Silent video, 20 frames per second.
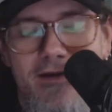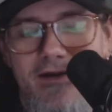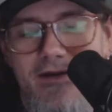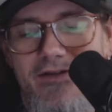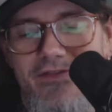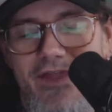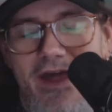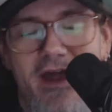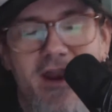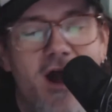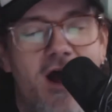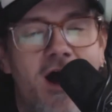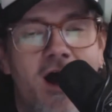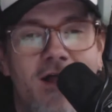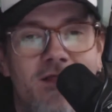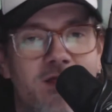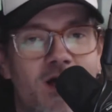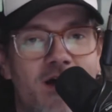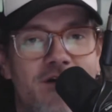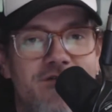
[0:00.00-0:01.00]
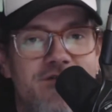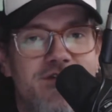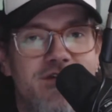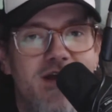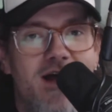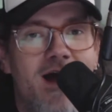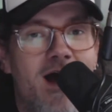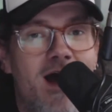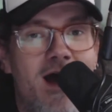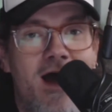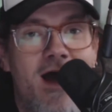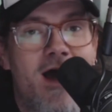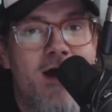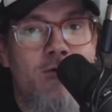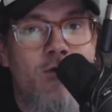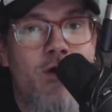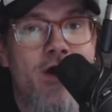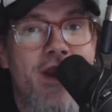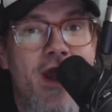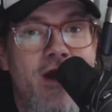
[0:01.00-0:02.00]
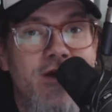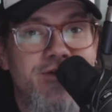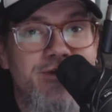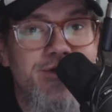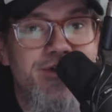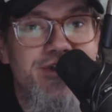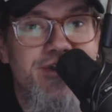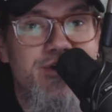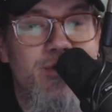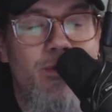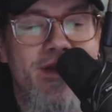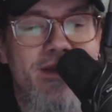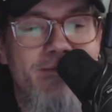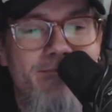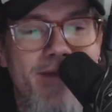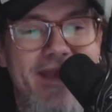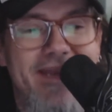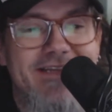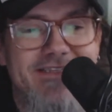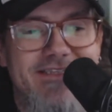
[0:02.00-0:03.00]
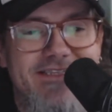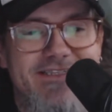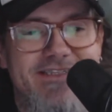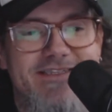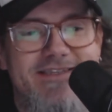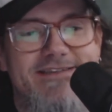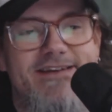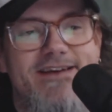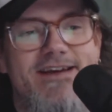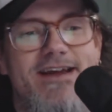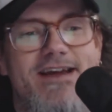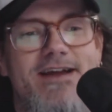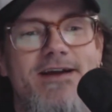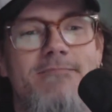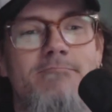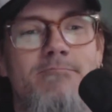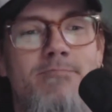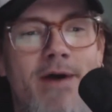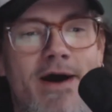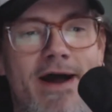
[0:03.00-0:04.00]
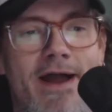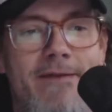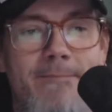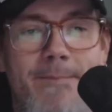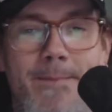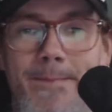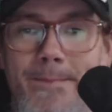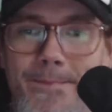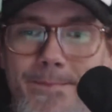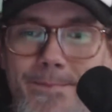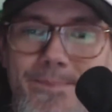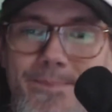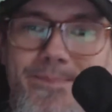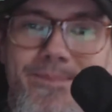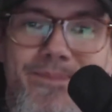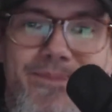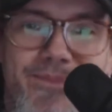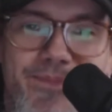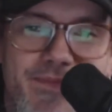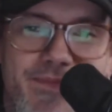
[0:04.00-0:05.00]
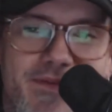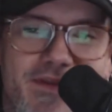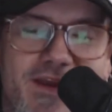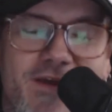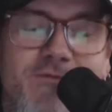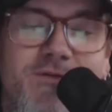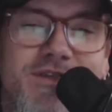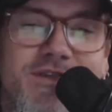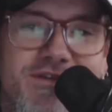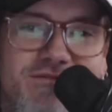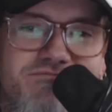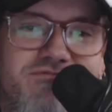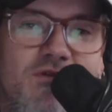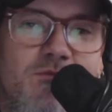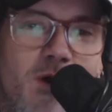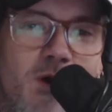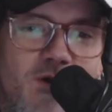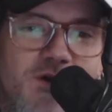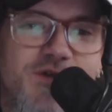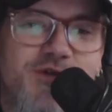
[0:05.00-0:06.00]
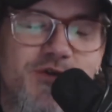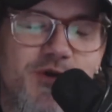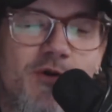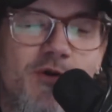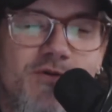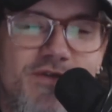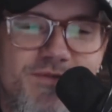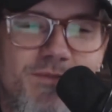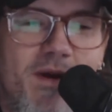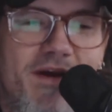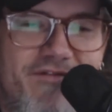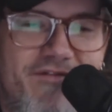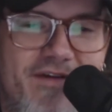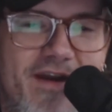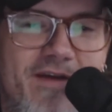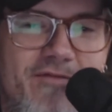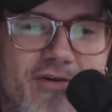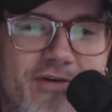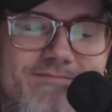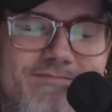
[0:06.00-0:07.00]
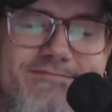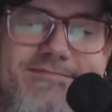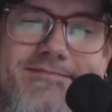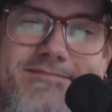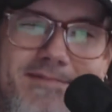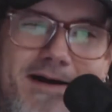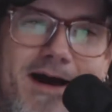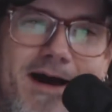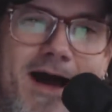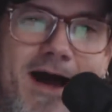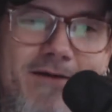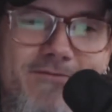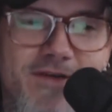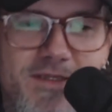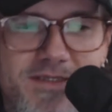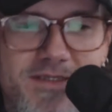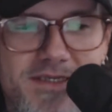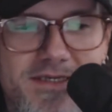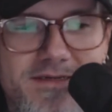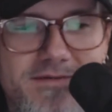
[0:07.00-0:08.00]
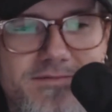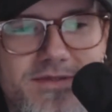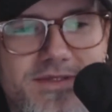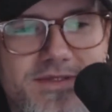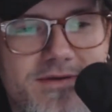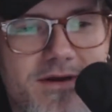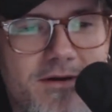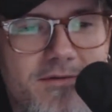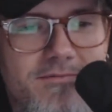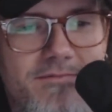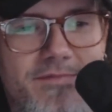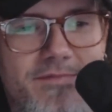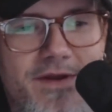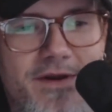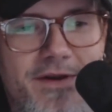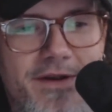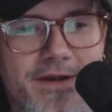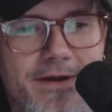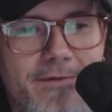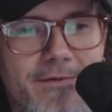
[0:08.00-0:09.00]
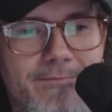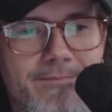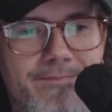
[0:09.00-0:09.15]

that I loved 120 Minutes. But it was Remote Control was my favorite, obviously. So there you go.